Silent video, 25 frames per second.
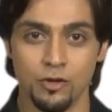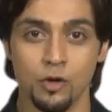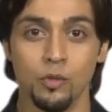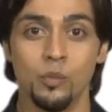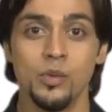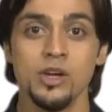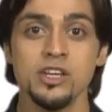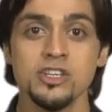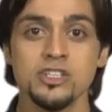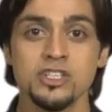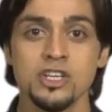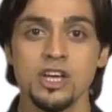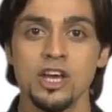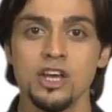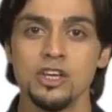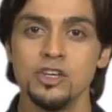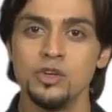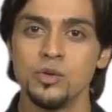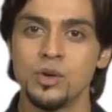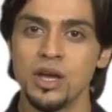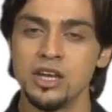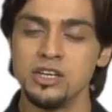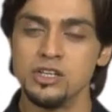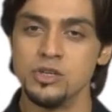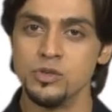for which
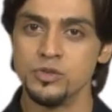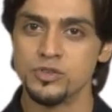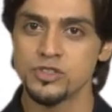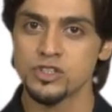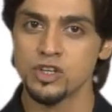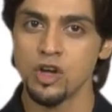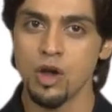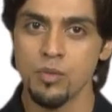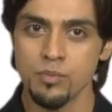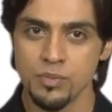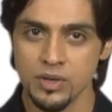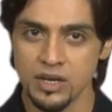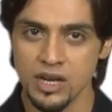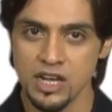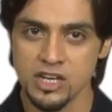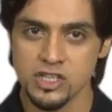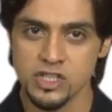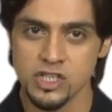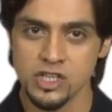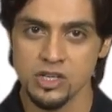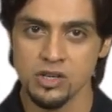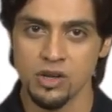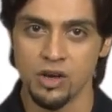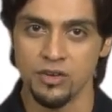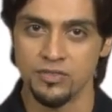you can use
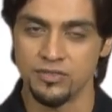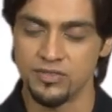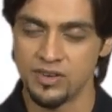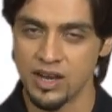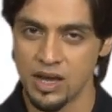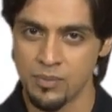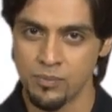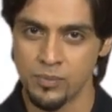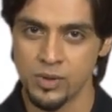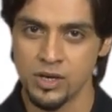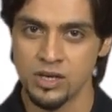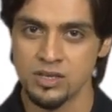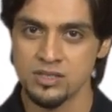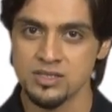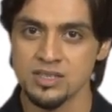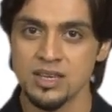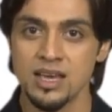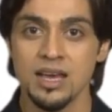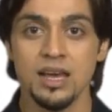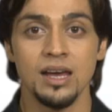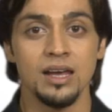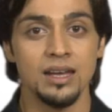combination of numbers,